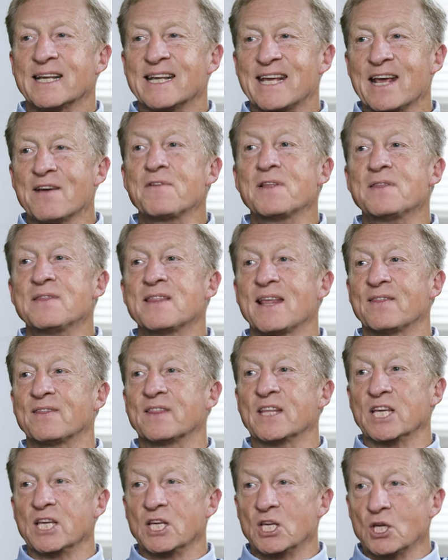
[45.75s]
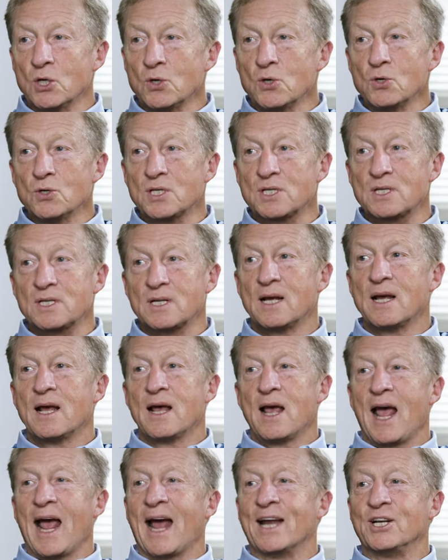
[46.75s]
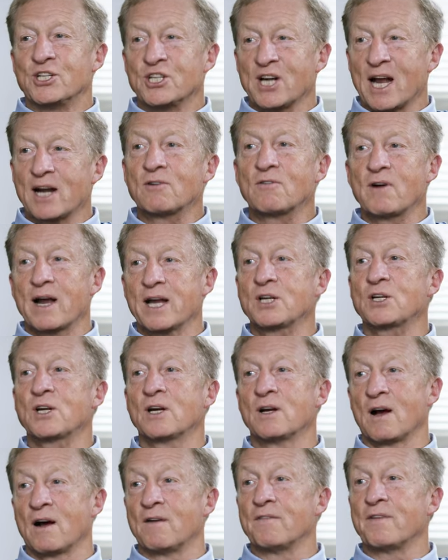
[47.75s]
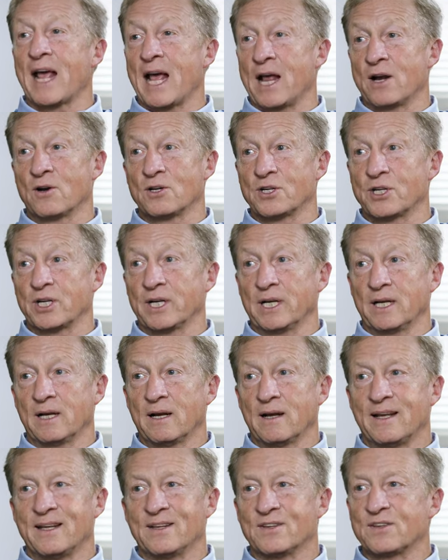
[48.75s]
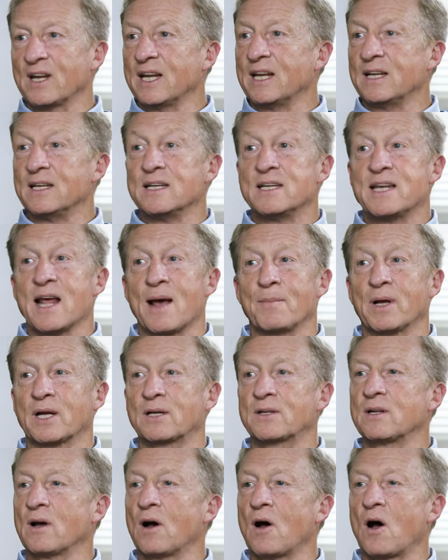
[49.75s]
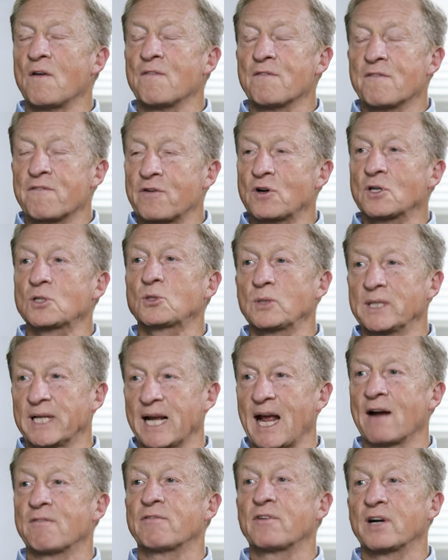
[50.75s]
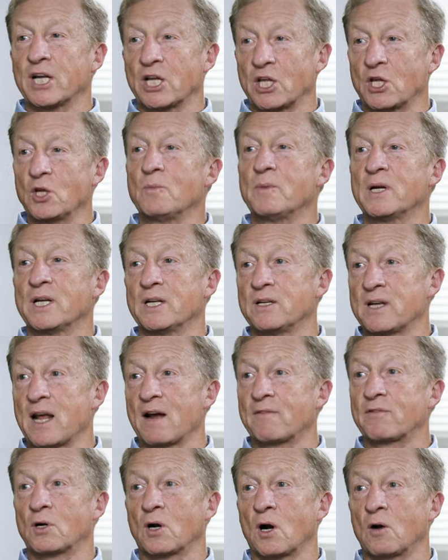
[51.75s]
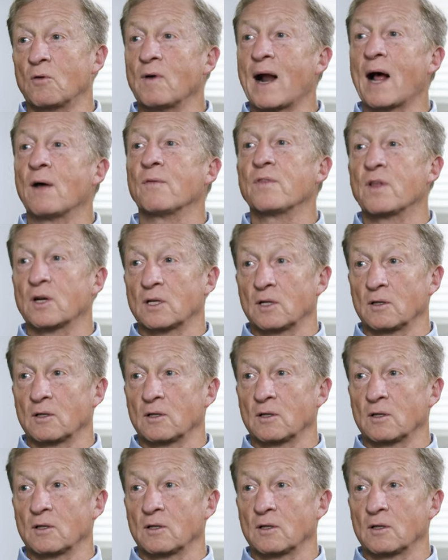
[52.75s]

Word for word: Given that the use and generation of energy is endemic to virtually every human endeavor around the